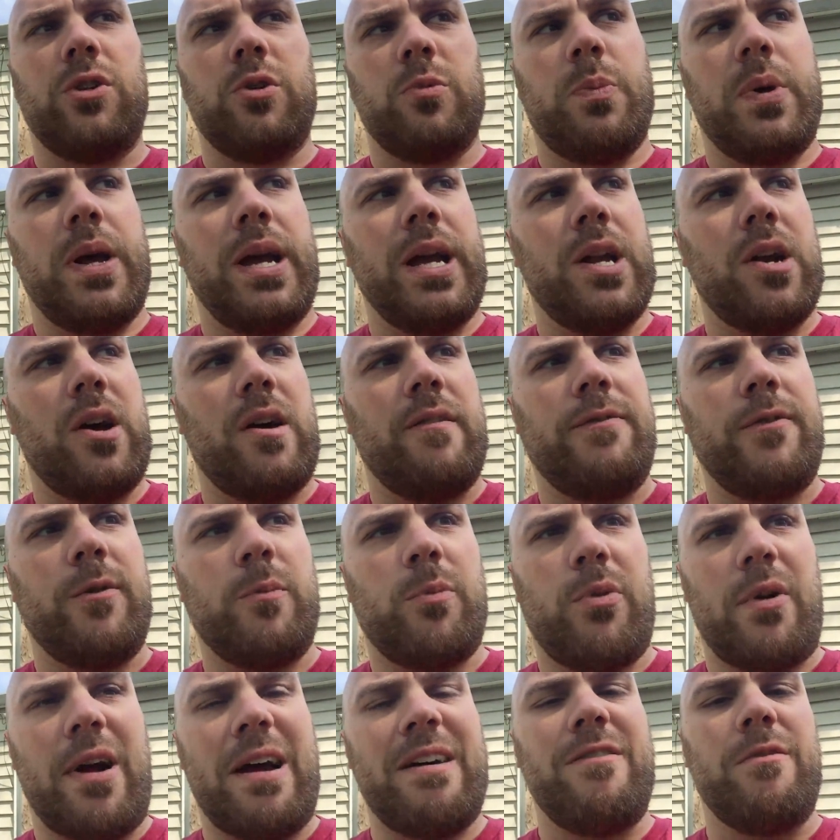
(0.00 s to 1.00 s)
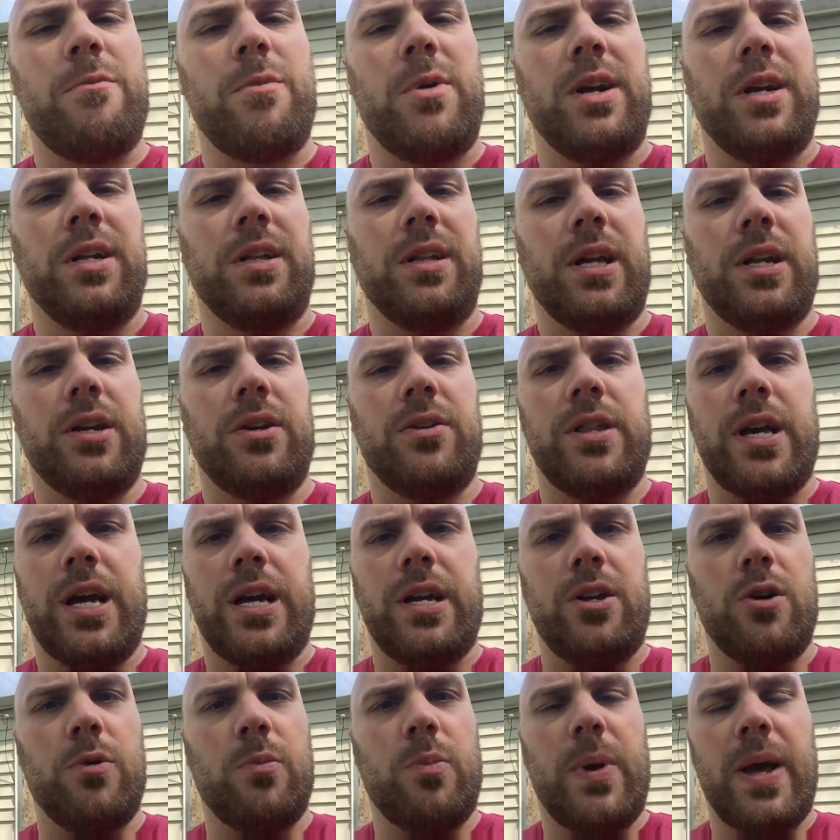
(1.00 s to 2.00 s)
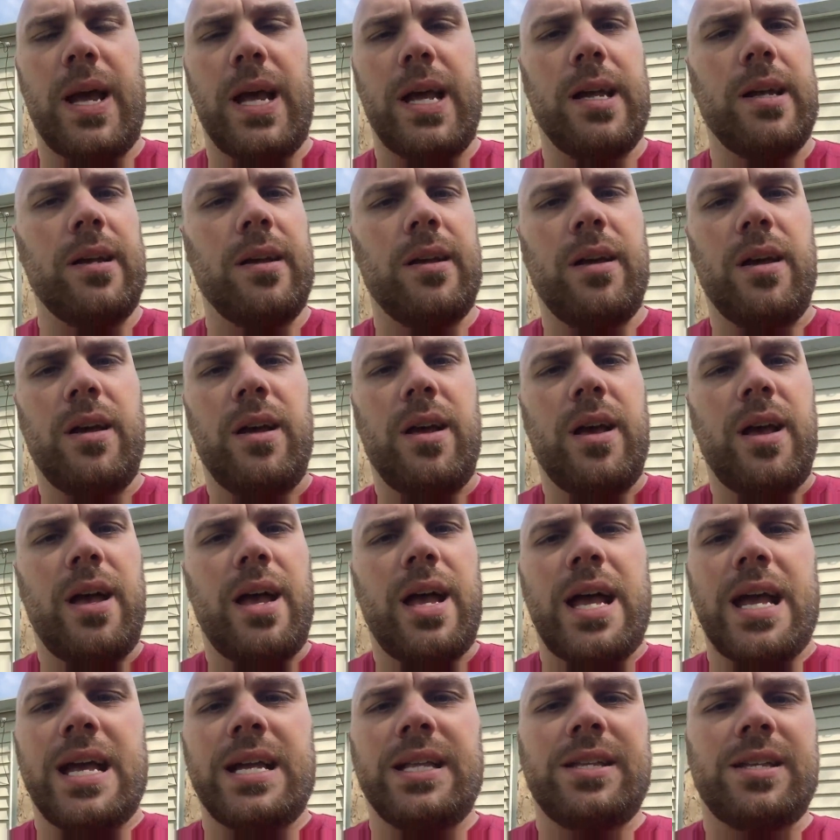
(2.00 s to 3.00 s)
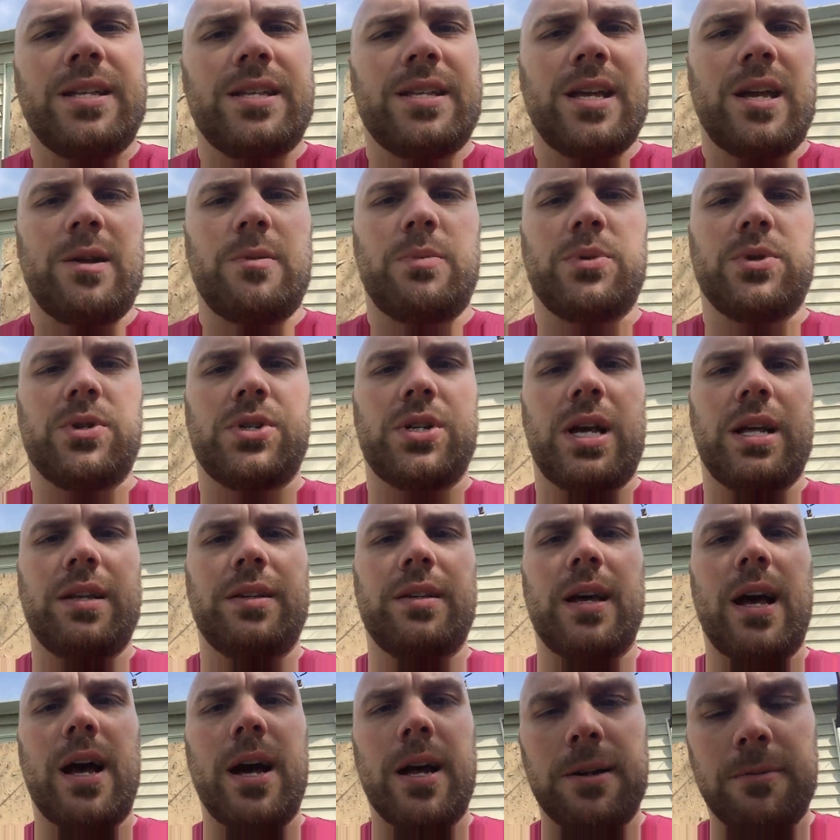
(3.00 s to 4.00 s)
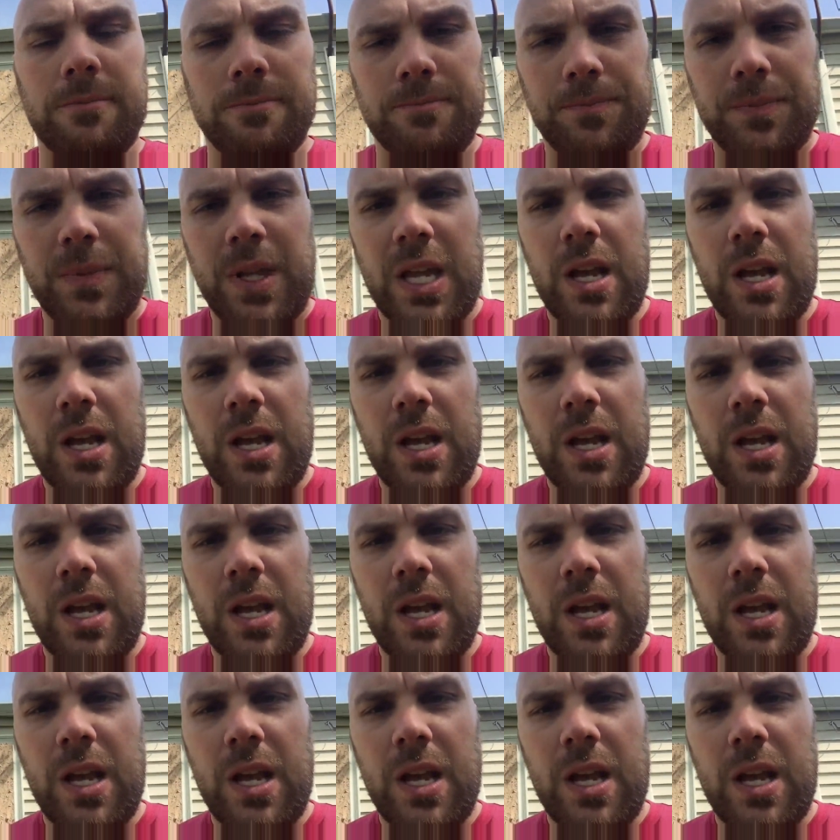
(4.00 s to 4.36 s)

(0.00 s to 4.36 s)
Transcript: you're paying off your private money lender that you're paying 8 to 10% on,